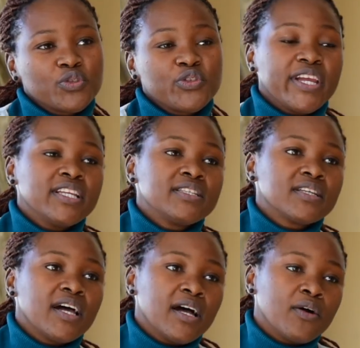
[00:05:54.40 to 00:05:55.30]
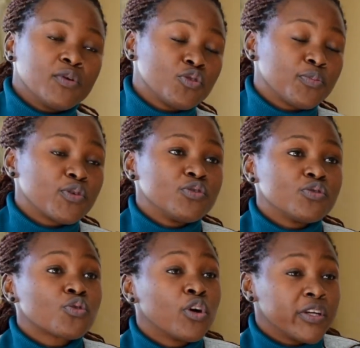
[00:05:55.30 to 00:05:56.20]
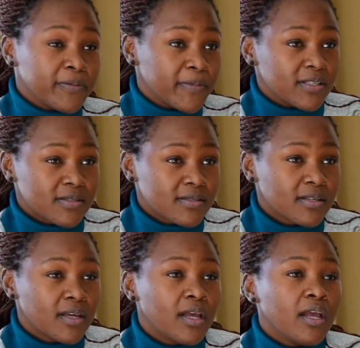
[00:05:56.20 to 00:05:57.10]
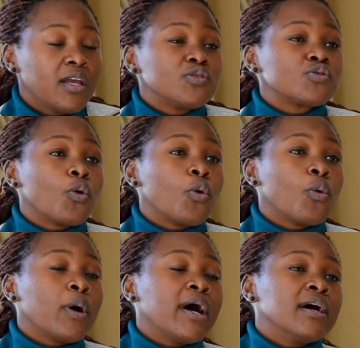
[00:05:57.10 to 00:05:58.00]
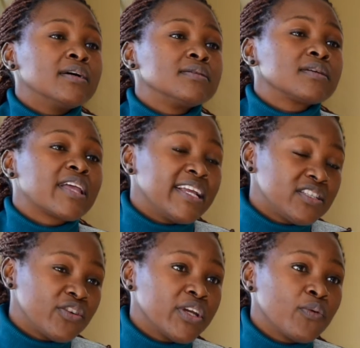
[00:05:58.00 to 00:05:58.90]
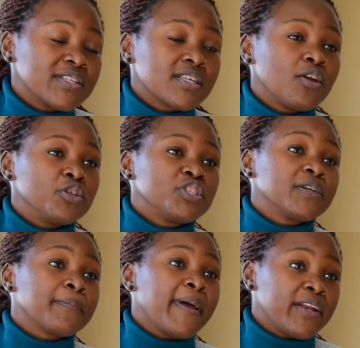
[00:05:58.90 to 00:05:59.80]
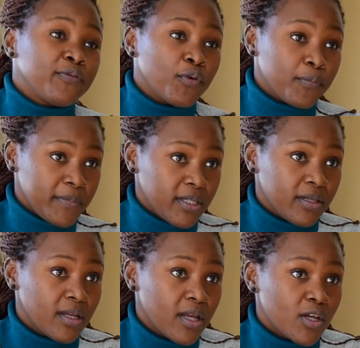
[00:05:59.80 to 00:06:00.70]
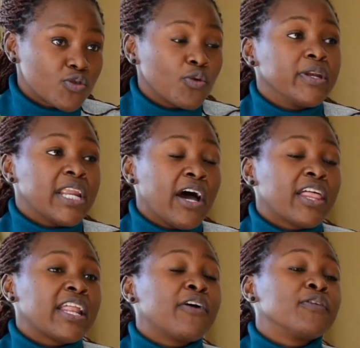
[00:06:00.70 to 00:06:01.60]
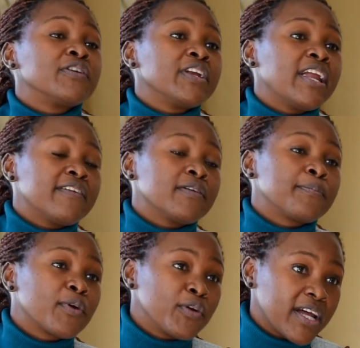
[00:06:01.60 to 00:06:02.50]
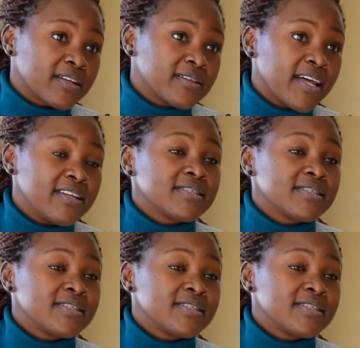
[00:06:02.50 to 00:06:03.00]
create, to produce condiments. So catering was a launching pad for me. So now that I already have a product that